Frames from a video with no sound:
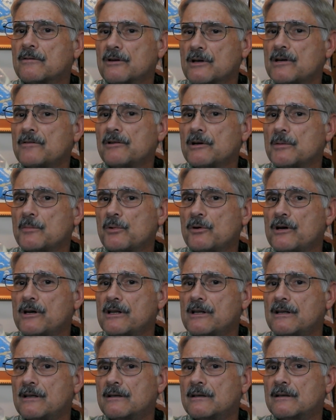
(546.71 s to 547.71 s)
very, very
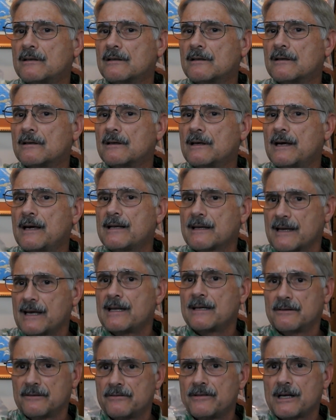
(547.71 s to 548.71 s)
pretty. And
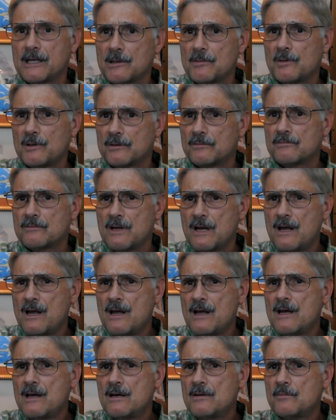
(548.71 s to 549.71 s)
again, available in
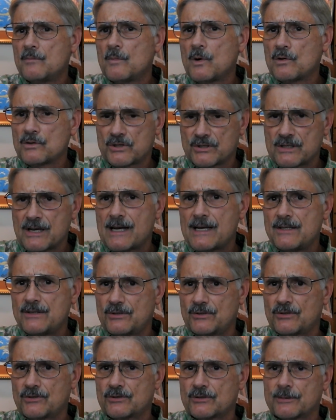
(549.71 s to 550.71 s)
most
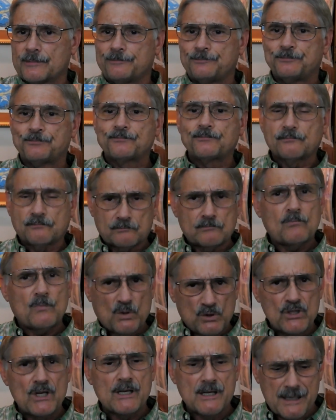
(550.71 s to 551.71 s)
sizes.
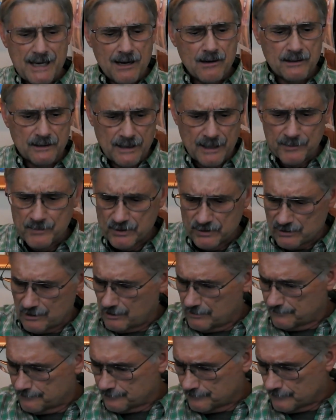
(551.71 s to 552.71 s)
Check it out on Amazon.